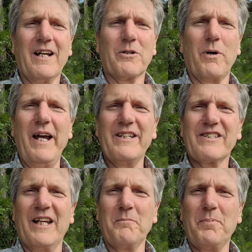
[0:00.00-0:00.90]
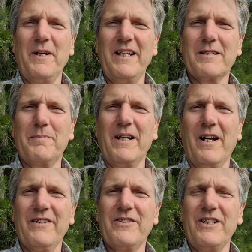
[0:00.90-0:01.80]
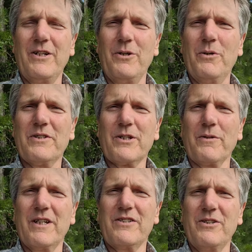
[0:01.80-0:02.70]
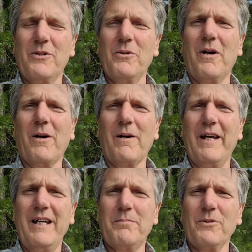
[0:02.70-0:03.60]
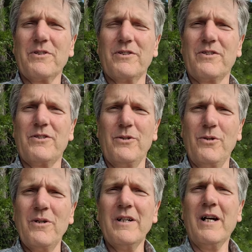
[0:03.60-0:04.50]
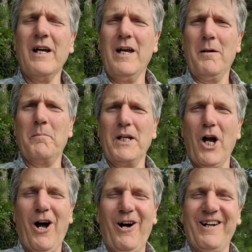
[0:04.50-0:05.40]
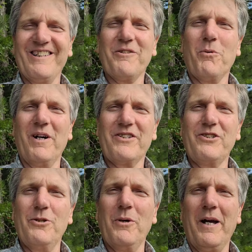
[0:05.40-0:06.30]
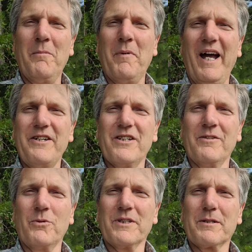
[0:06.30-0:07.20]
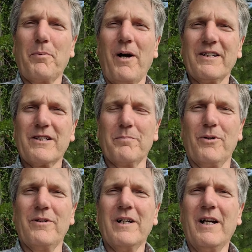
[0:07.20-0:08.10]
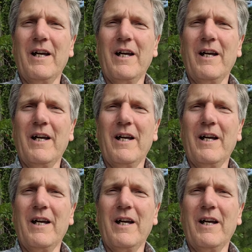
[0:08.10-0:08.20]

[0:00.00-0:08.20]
Grace and peace be unto you, so that you are able to do beyond what you imagined was possible.